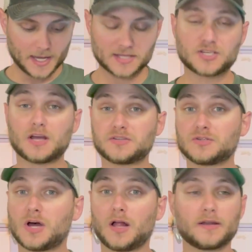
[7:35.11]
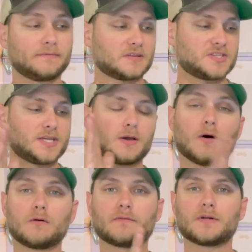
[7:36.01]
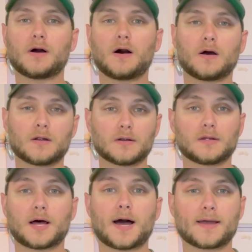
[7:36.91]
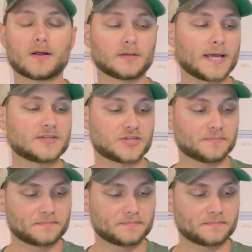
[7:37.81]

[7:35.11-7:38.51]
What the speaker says: It's also tall enough to see over our IR laser.